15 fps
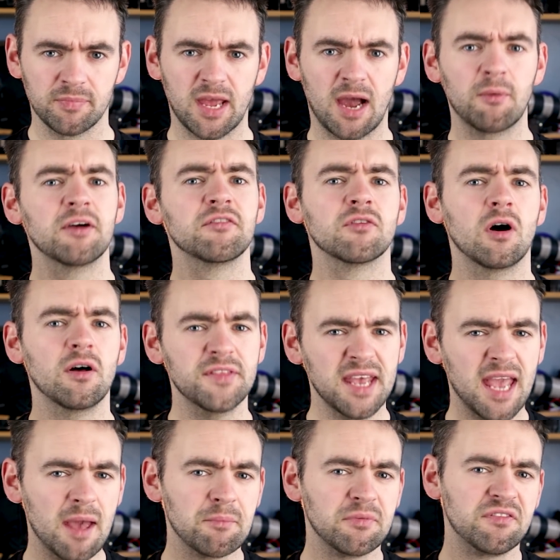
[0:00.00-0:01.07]
However, on
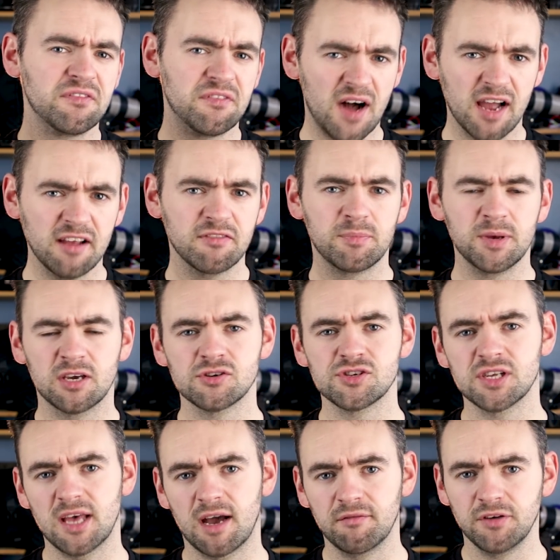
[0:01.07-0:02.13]
the M5
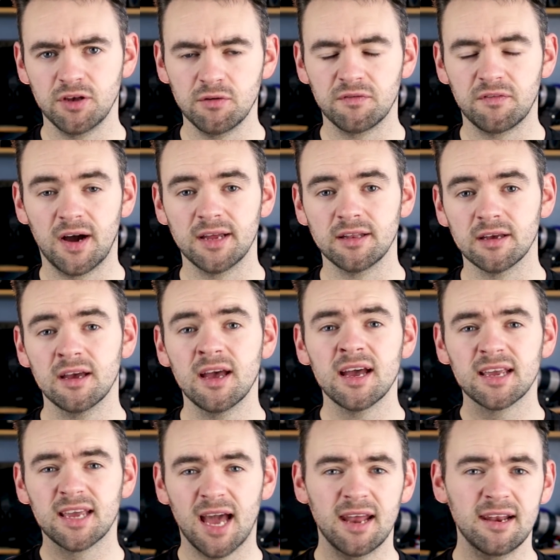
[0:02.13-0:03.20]
because of that viewfinder,
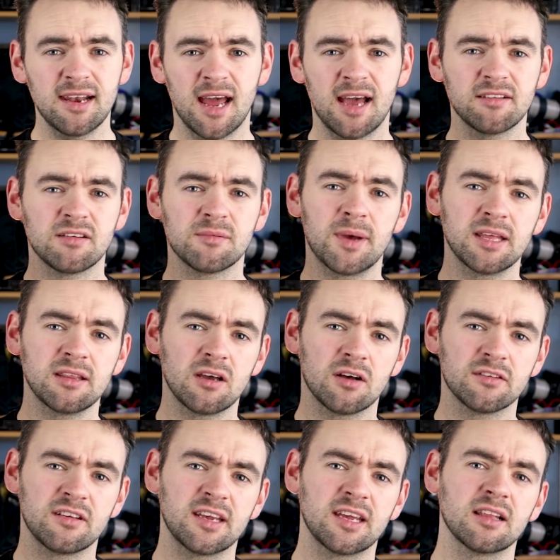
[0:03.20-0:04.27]
Canon had to make the
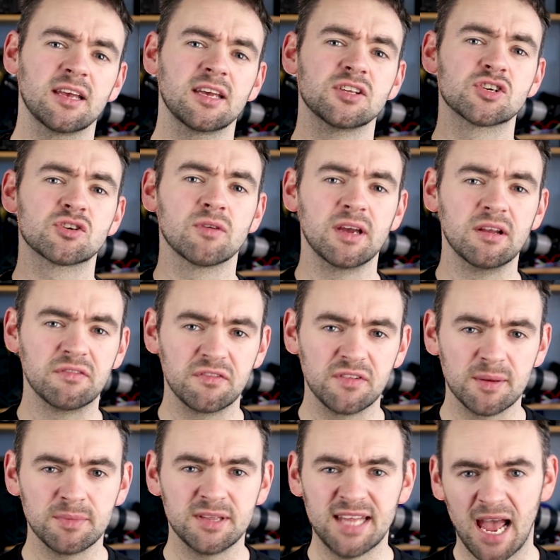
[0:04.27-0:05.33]
articulating screen
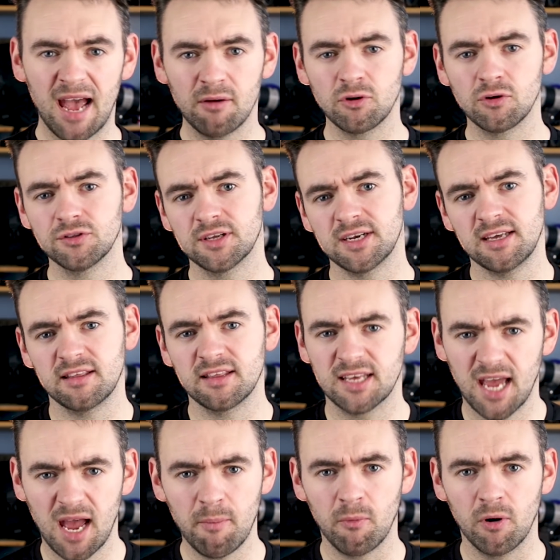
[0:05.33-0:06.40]
flip down underneath the
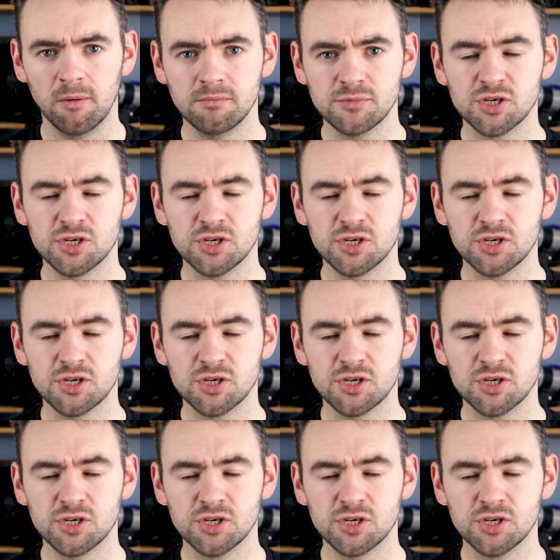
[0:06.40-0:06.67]
camera.